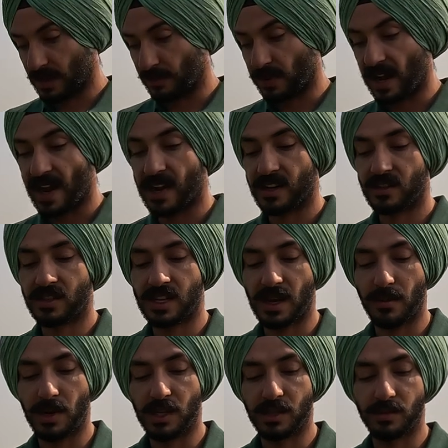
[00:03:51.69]
plant
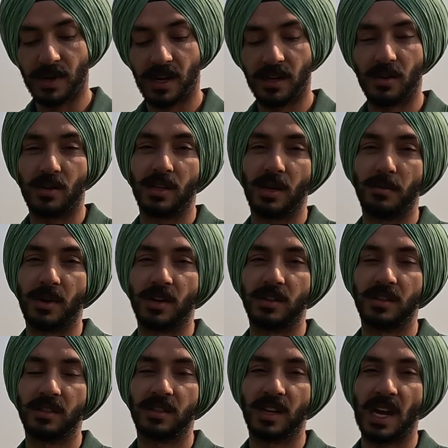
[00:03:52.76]
establishment or the
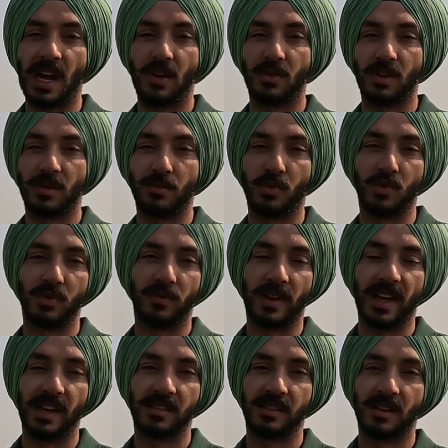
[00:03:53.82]
emergence count on both
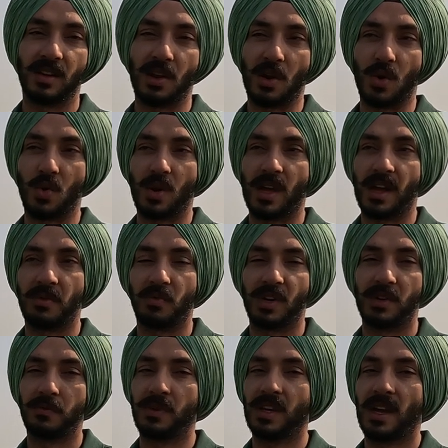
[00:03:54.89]
flax and canola, and
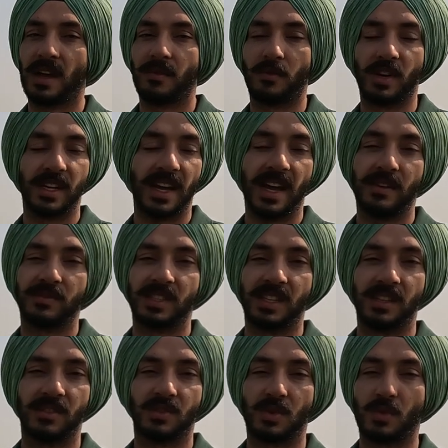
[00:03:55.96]
what I have
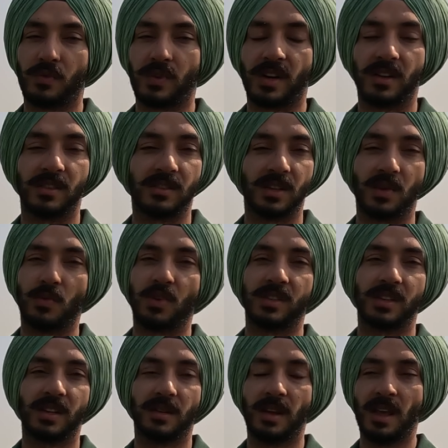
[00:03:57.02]
seen so far is there
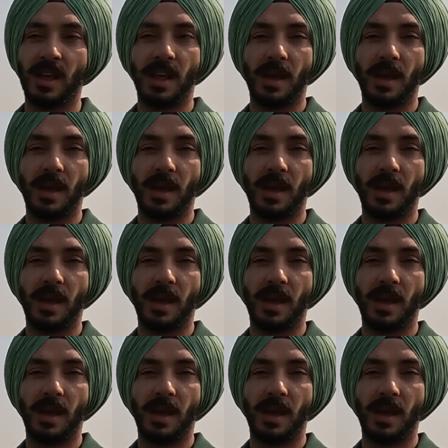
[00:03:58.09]
wasn't